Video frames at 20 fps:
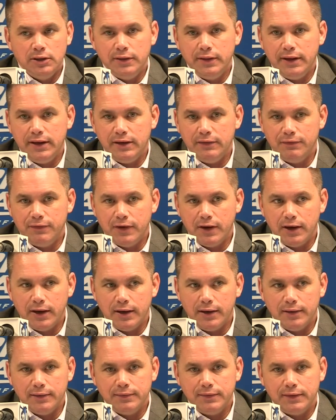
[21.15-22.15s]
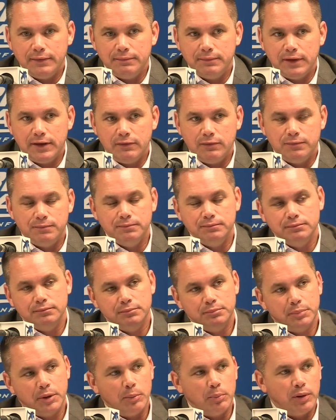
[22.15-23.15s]
they've, uh, they've
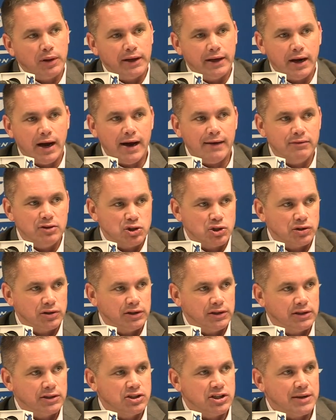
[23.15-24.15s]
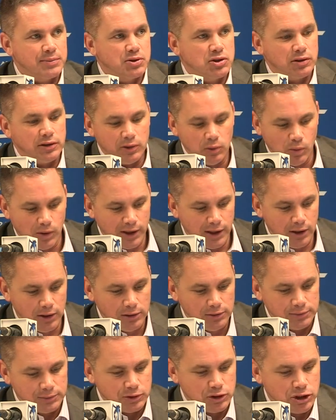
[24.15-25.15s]
been playing obviously exceptionally
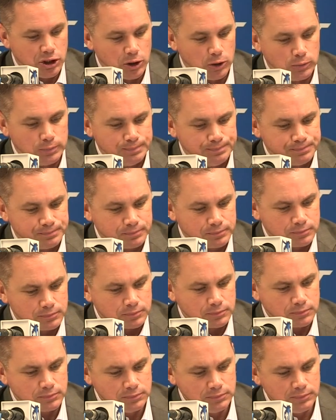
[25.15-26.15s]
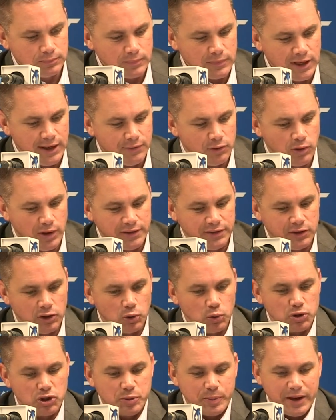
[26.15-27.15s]
well. So I have a great deal
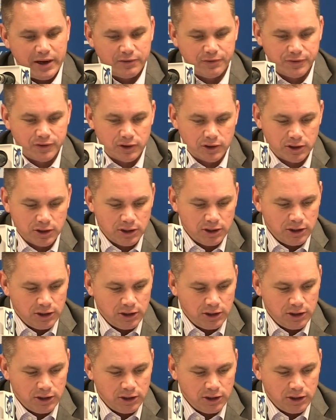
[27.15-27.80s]
of respect for,